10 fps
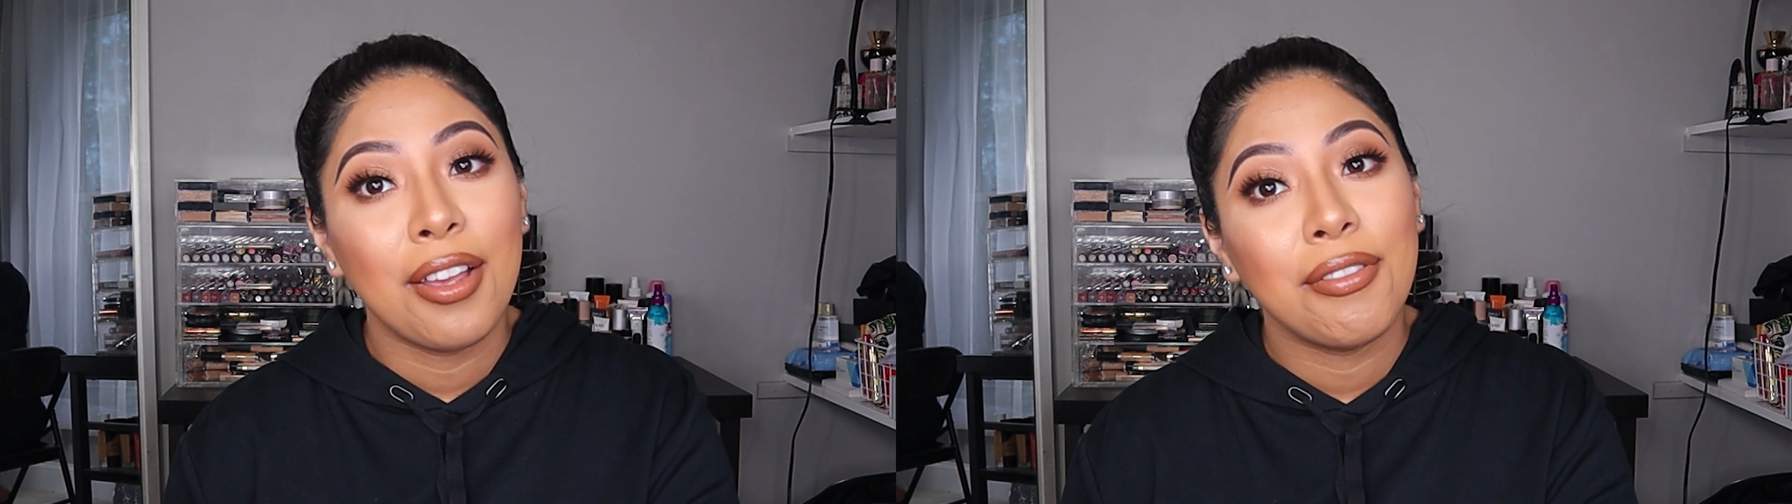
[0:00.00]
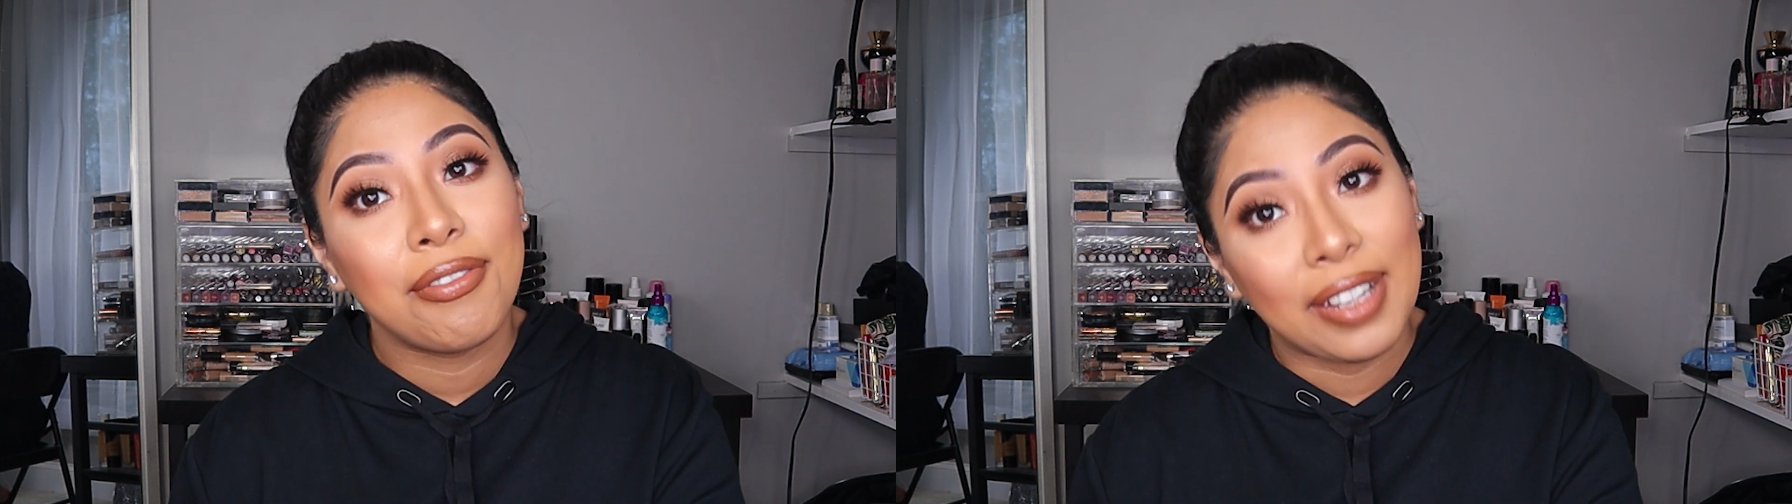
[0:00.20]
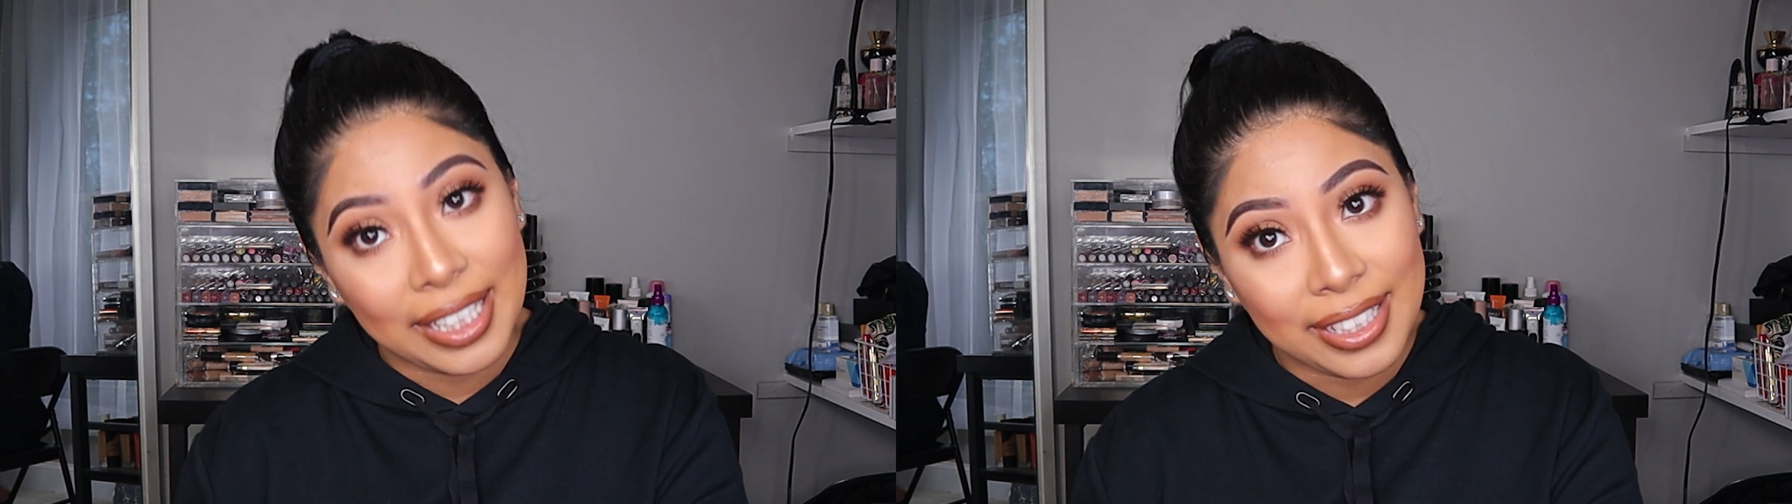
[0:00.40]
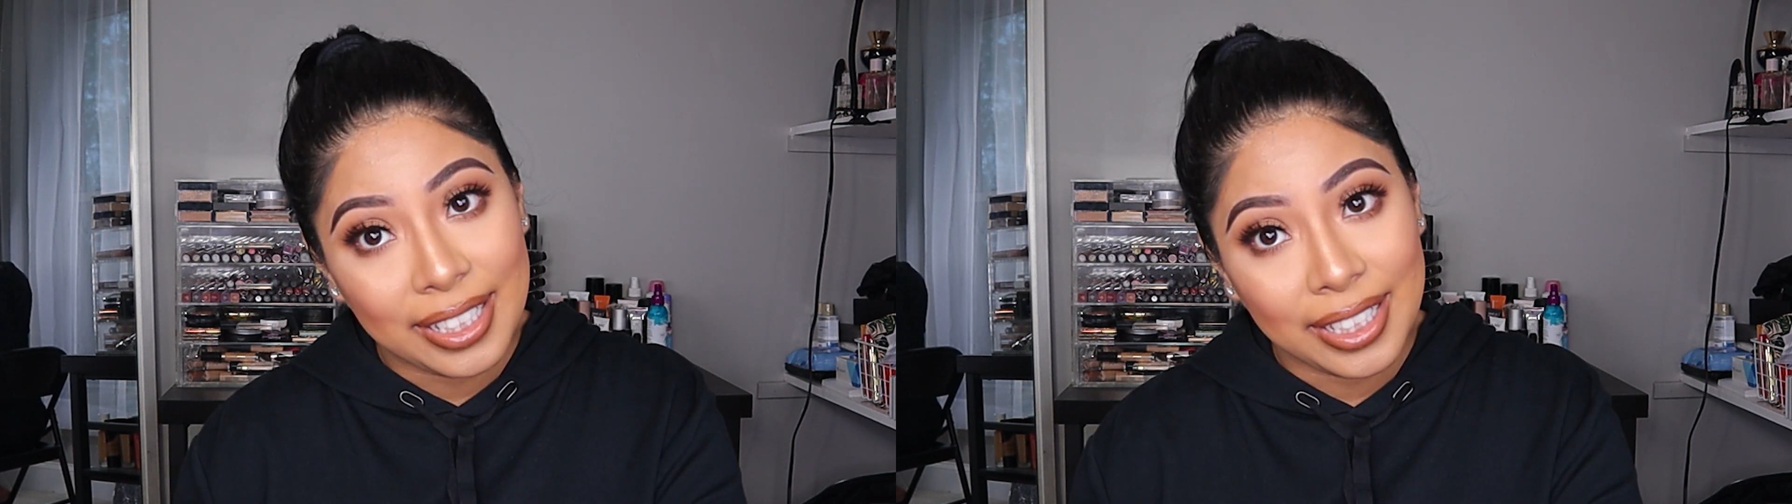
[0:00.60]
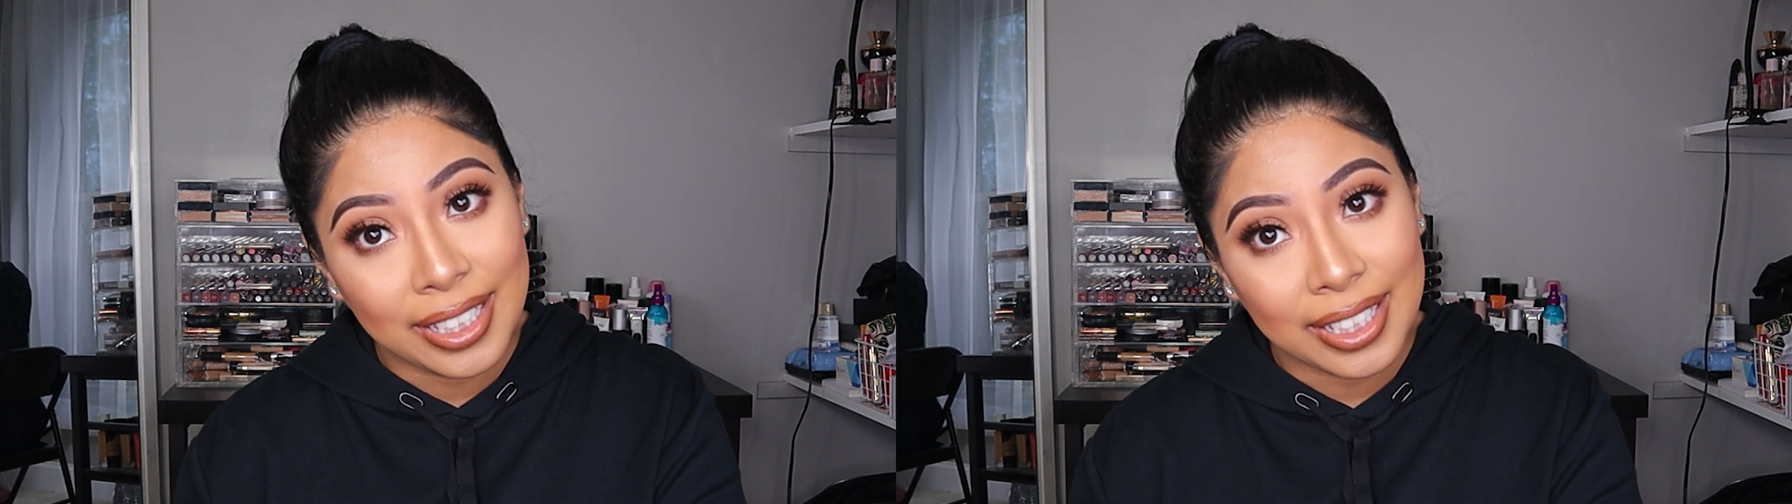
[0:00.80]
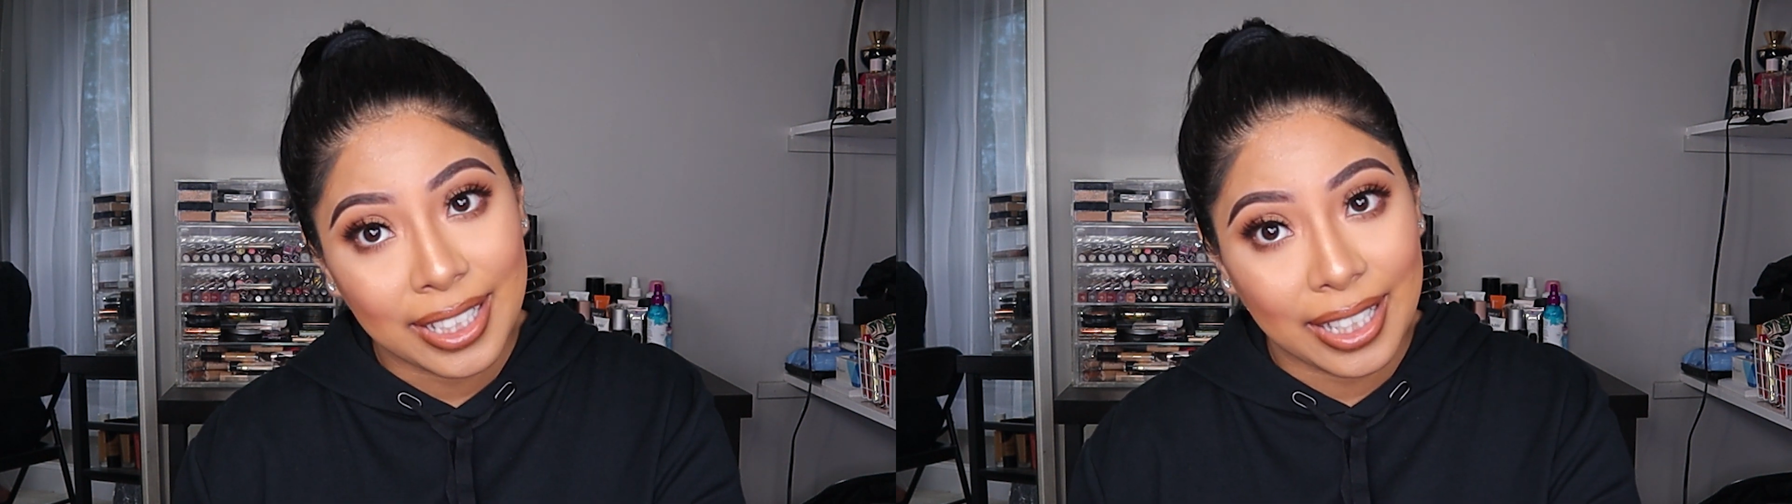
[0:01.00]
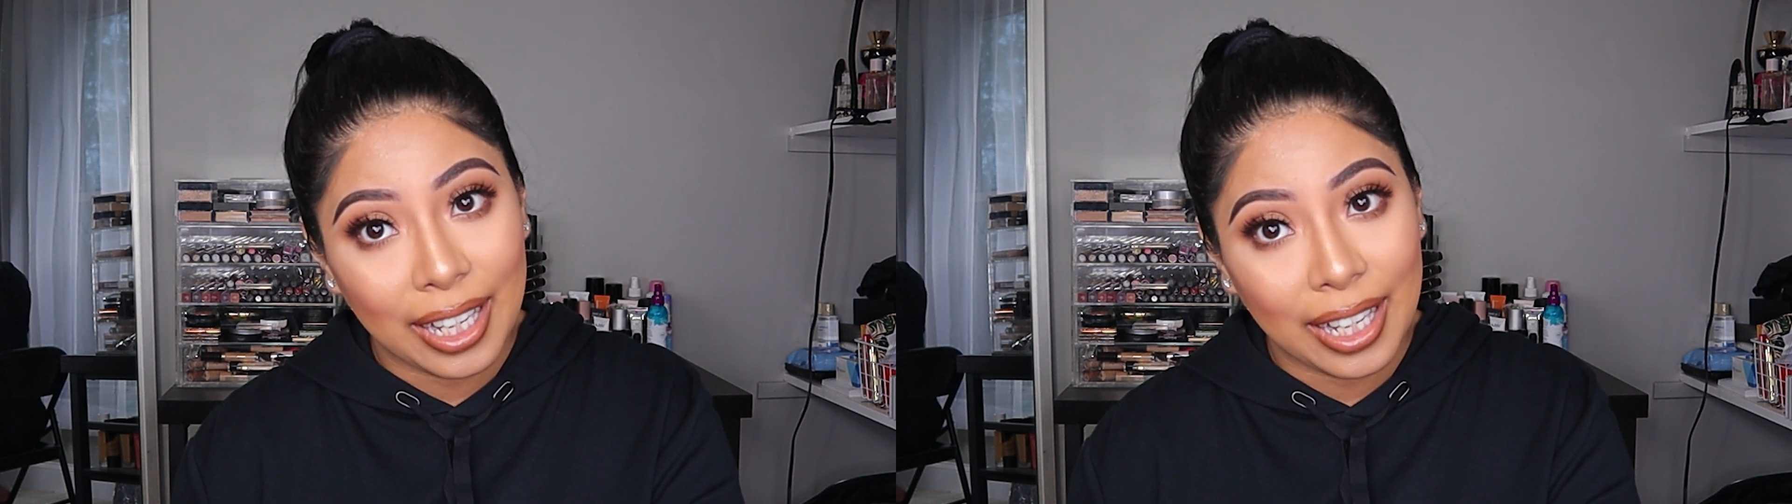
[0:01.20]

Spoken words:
Fenty's